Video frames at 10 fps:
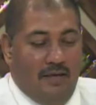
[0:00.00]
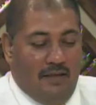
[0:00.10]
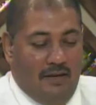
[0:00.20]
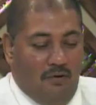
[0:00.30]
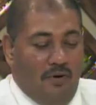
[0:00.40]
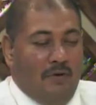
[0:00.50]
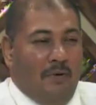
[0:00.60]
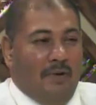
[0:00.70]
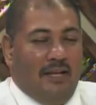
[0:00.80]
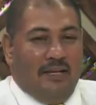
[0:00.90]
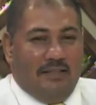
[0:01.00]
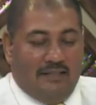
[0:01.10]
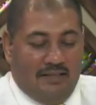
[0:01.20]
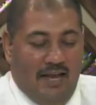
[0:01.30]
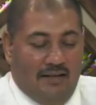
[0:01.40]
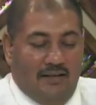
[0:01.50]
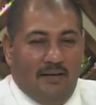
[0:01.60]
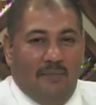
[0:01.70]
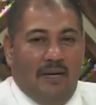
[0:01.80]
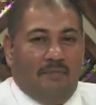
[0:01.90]
The only way we can tackle the
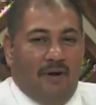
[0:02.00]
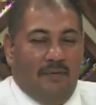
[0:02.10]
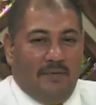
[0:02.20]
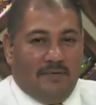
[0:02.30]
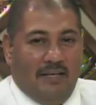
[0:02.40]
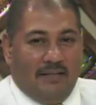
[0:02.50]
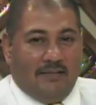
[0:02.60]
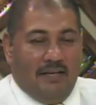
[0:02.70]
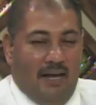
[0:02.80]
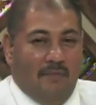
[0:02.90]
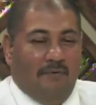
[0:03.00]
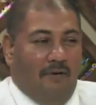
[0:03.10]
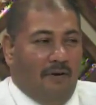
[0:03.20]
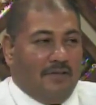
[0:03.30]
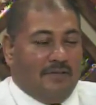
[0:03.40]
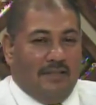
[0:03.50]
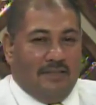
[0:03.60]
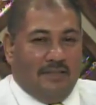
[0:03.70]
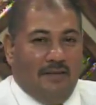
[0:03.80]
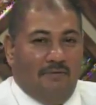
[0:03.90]
many problems that are before us
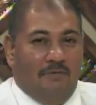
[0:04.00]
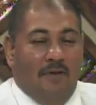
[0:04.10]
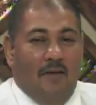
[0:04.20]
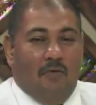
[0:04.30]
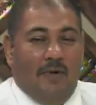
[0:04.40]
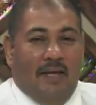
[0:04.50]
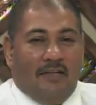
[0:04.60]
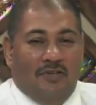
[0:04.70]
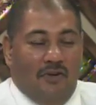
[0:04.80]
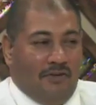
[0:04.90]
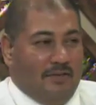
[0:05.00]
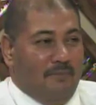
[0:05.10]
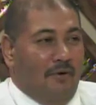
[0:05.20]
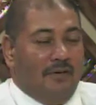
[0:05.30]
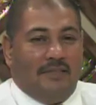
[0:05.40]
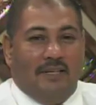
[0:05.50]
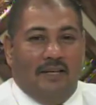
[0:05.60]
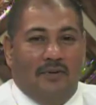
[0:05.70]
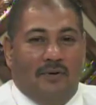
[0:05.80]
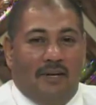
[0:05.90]
is if we get your support
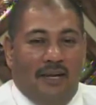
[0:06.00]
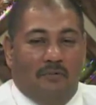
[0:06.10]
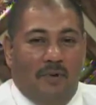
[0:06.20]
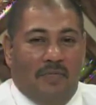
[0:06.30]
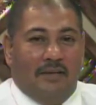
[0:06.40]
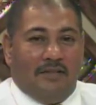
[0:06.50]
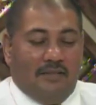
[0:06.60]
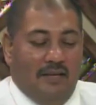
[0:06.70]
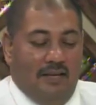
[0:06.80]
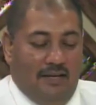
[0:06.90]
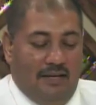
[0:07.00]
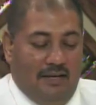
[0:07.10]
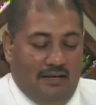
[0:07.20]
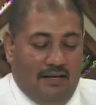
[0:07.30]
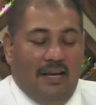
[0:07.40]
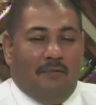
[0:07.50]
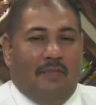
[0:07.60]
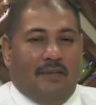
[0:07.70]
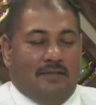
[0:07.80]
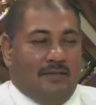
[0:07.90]
and you are there with us in dealing
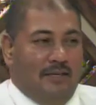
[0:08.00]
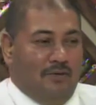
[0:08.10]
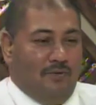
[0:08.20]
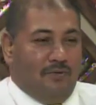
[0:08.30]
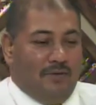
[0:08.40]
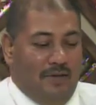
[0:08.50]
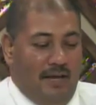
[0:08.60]
with these issues.